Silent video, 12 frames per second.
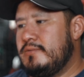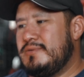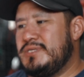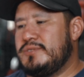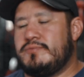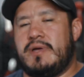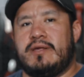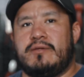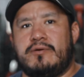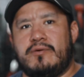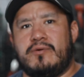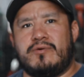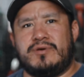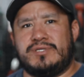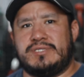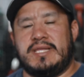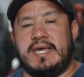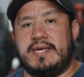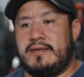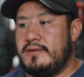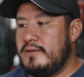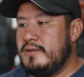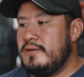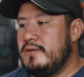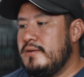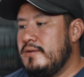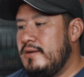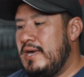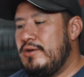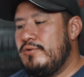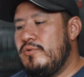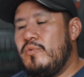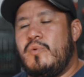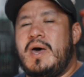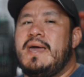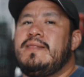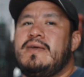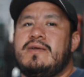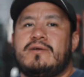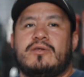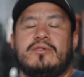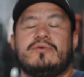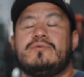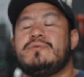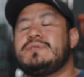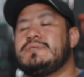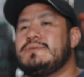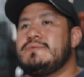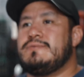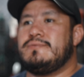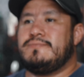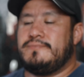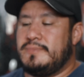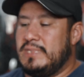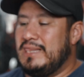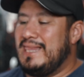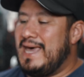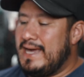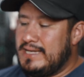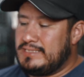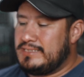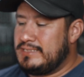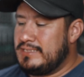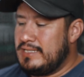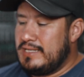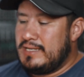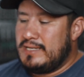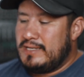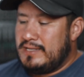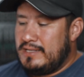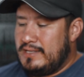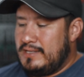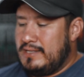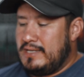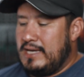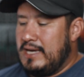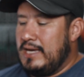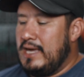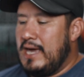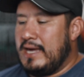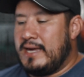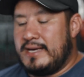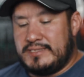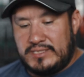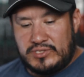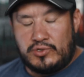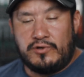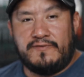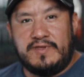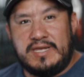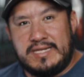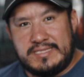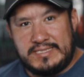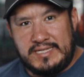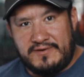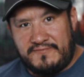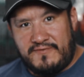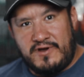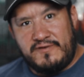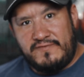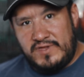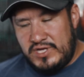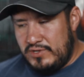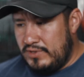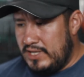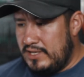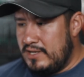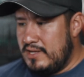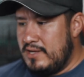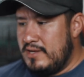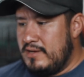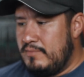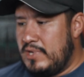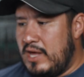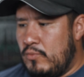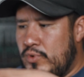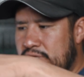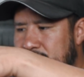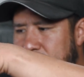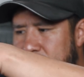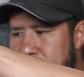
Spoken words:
just regular orange light. I don't know why they include lights. I guess it's cool if you need to see in front of the unit, but I wish there